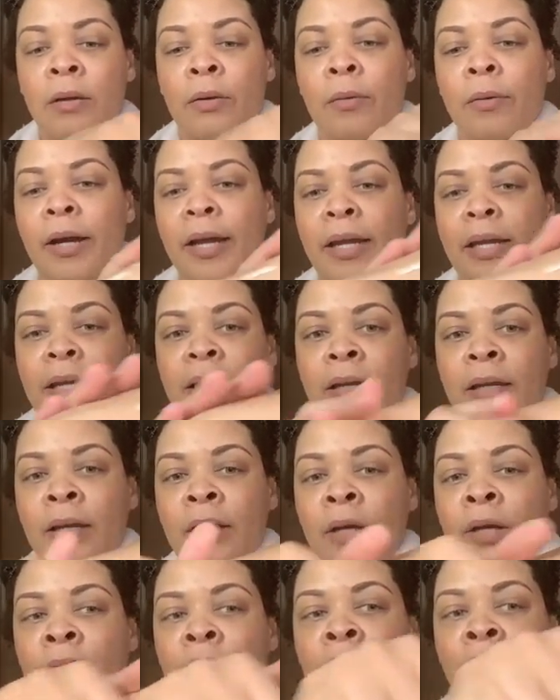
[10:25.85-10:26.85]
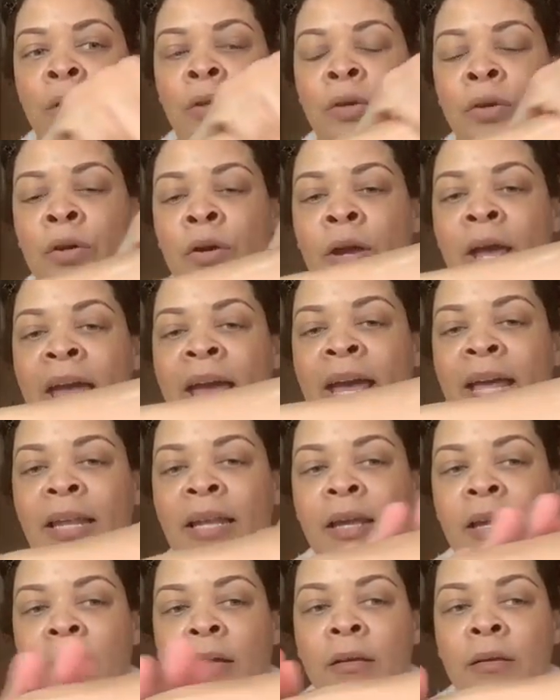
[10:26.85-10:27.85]
right, you're
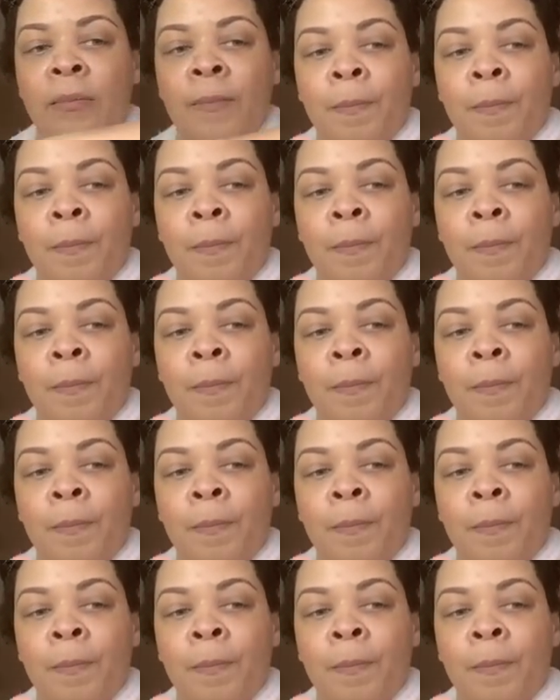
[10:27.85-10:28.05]
adding